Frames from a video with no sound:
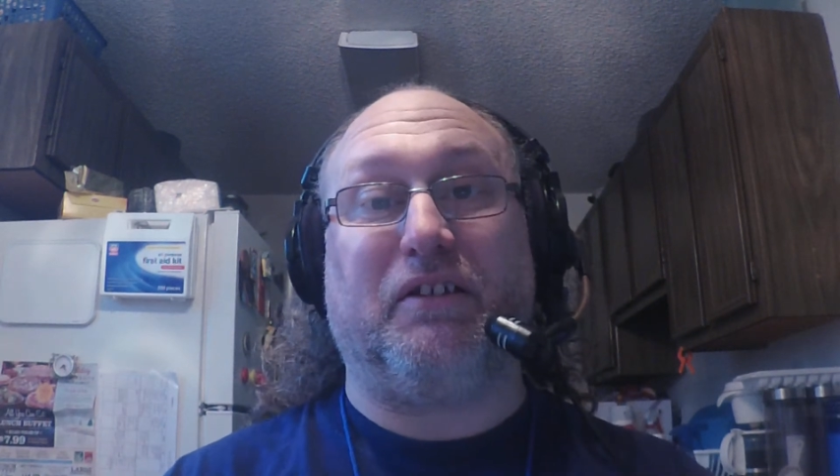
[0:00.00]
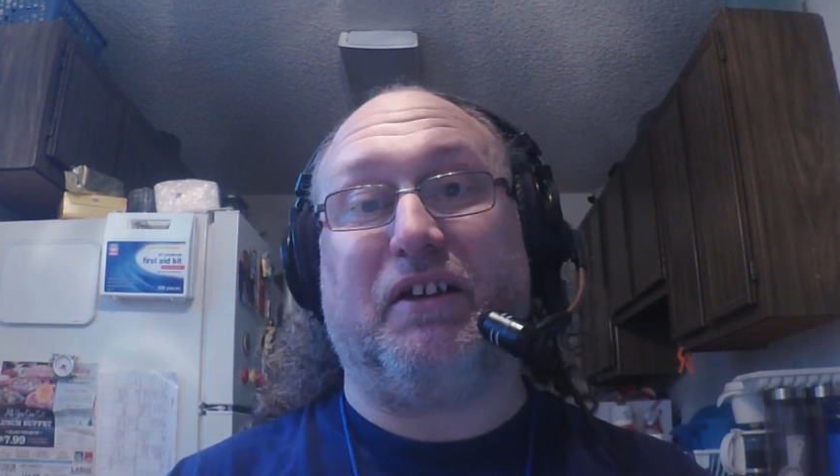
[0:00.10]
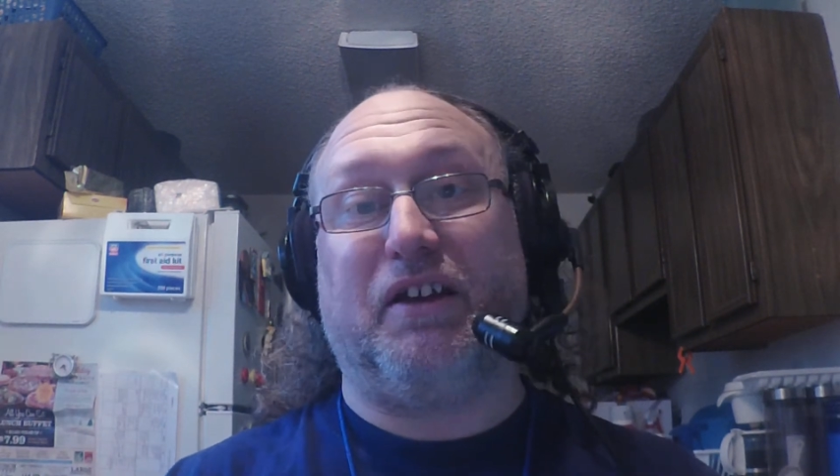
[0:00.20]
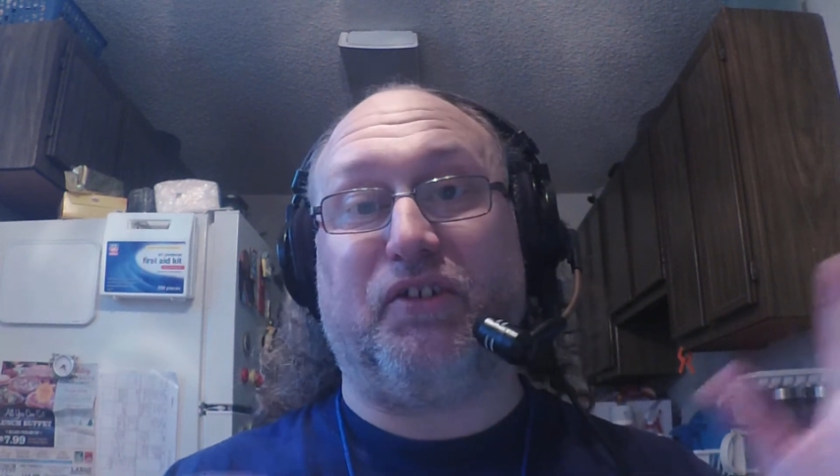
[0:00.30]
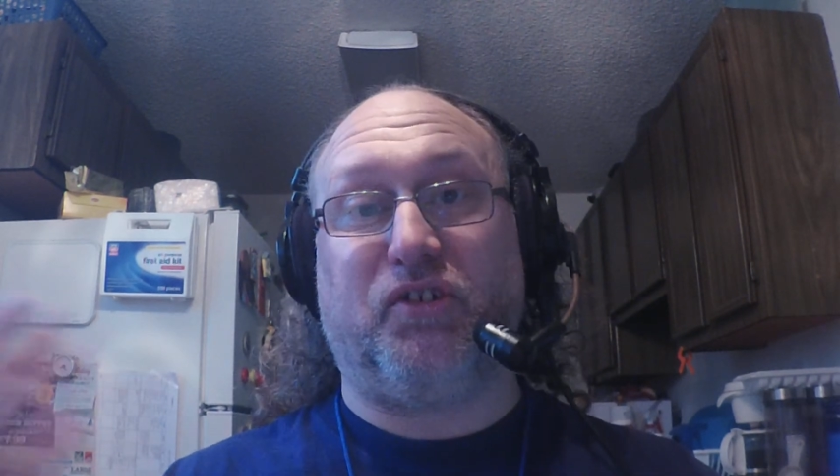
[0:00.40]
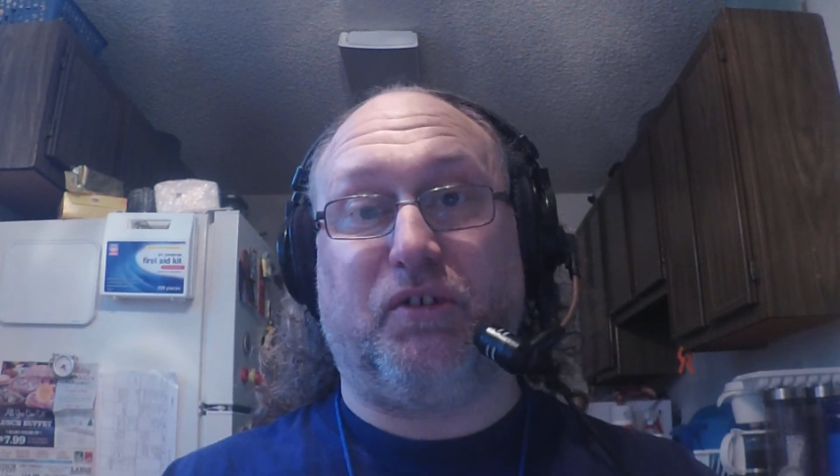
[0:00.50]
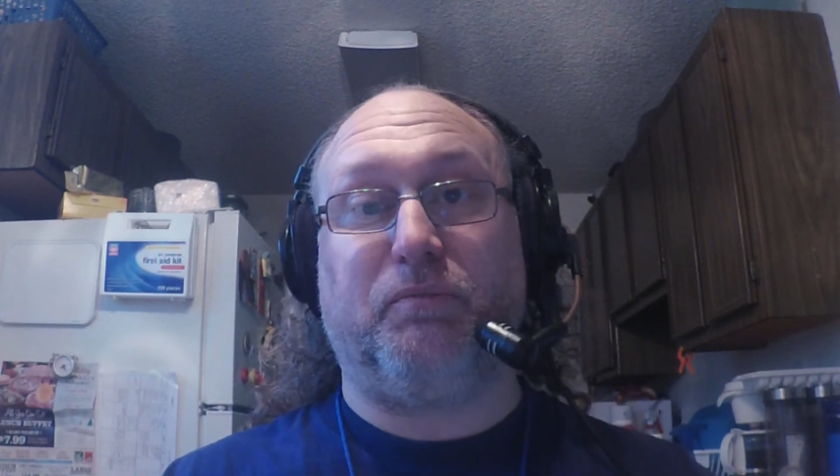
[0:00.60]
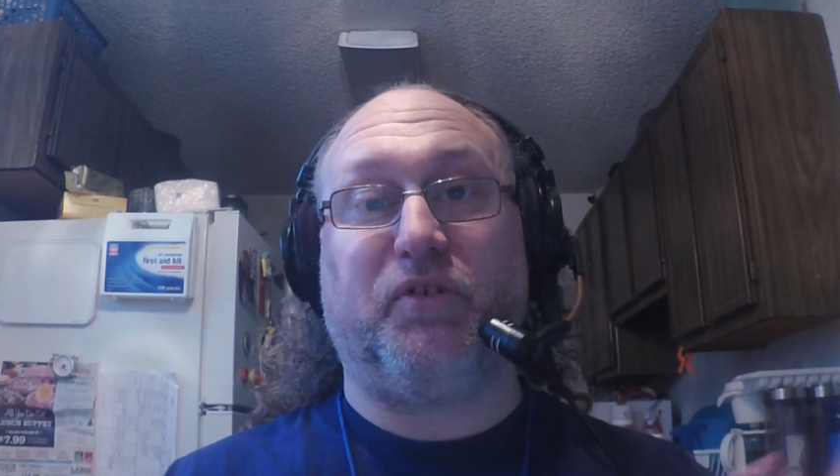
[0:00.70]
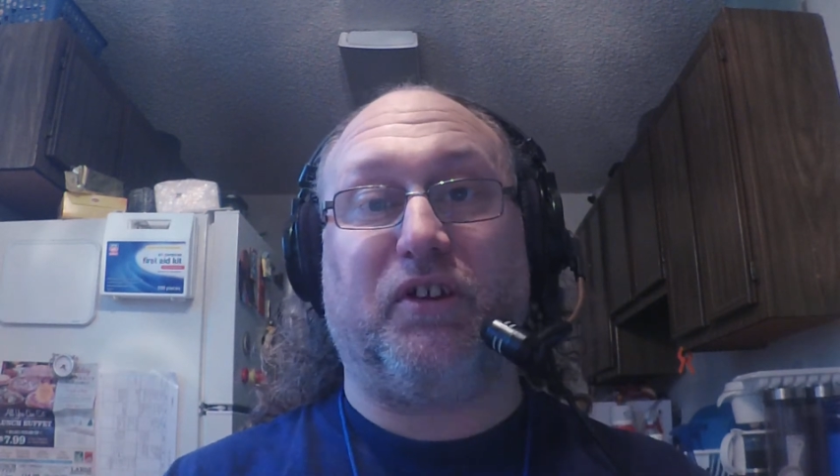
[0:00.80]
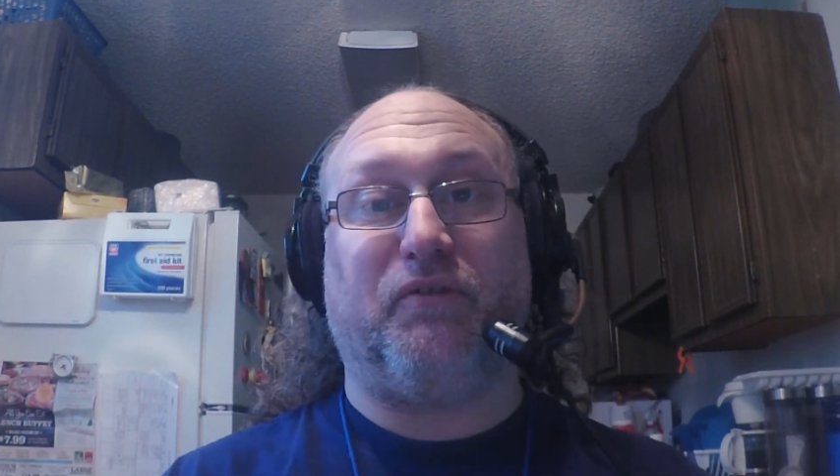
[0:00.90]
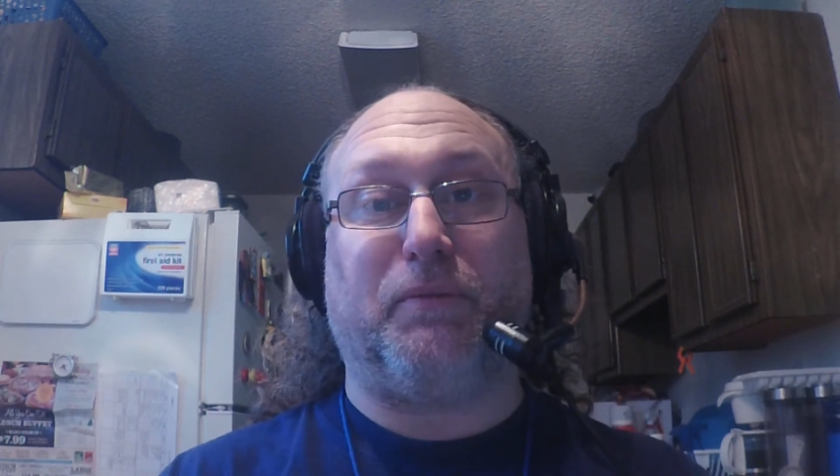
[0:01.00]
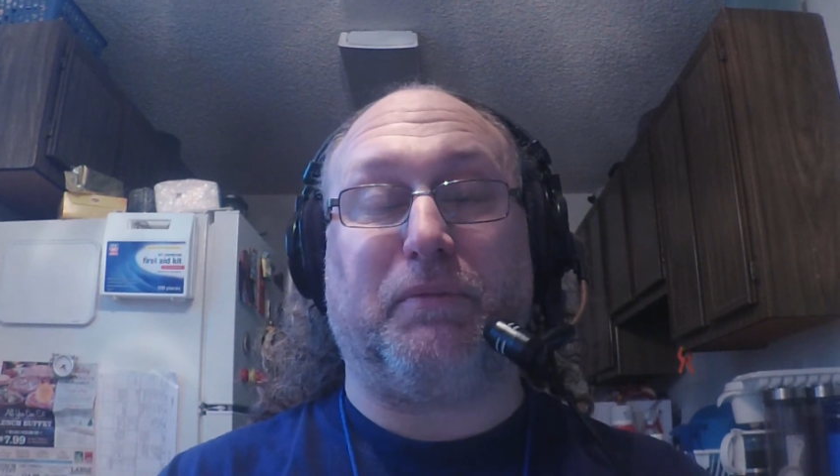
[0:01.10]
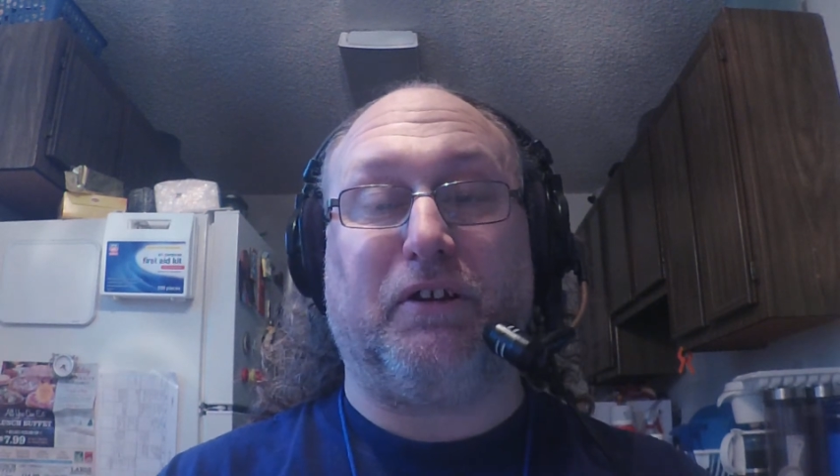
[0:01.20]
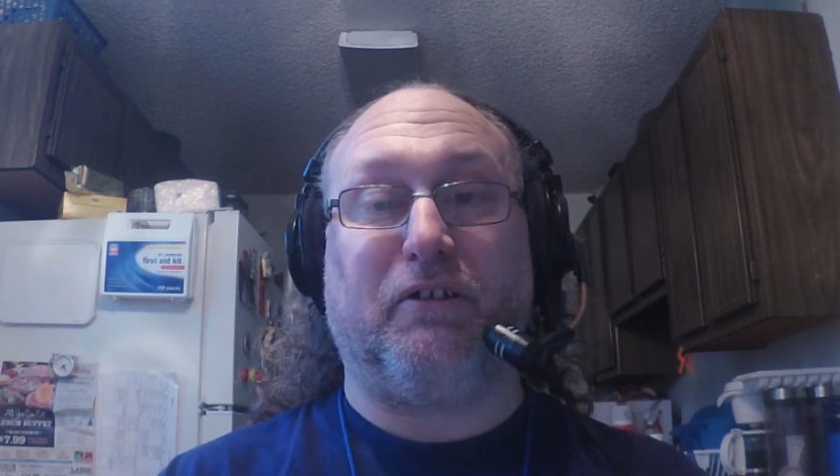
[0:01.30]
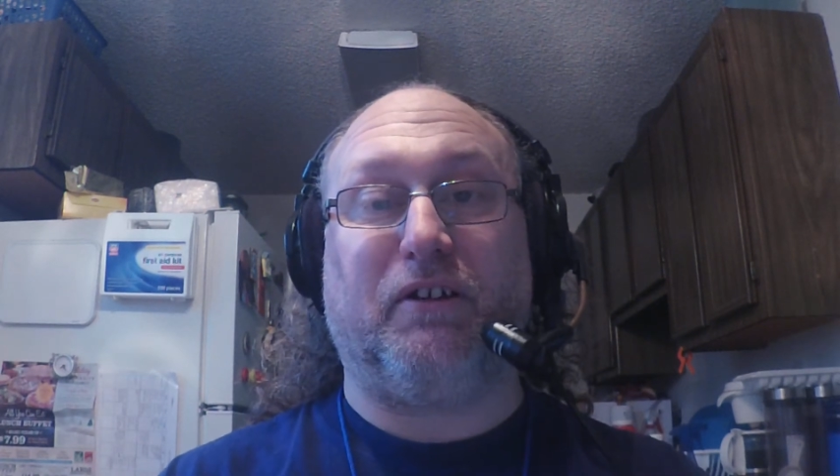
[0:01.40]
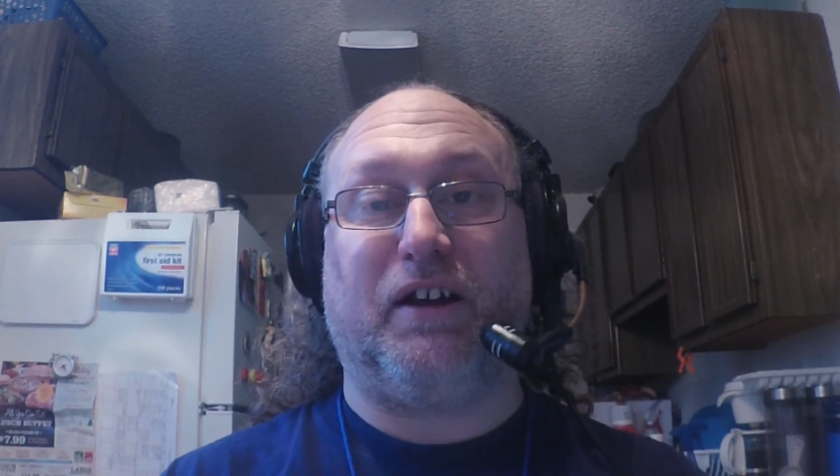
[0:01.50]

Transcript: It has some stuff up there.